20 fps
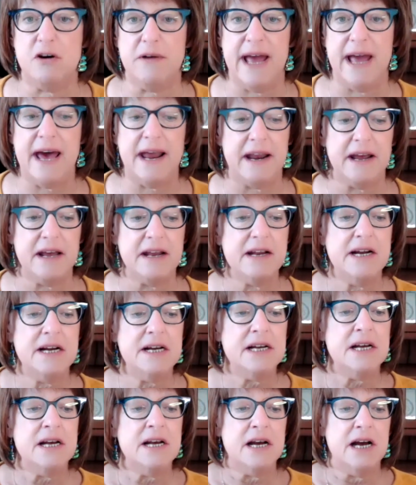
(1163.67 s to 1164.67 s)
get it.
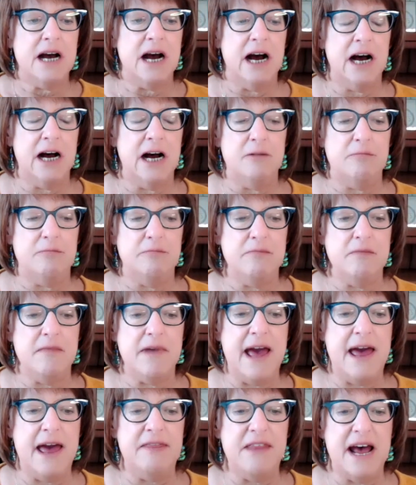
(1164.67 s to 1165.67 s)
And
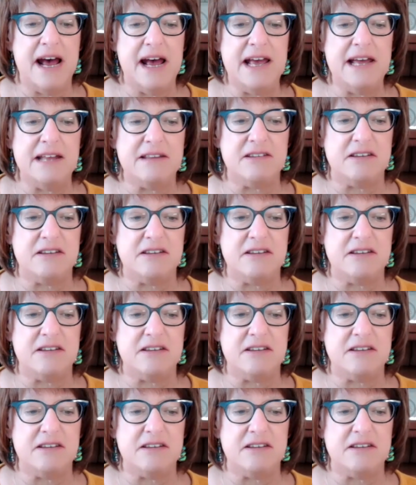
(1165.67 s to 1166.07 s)
that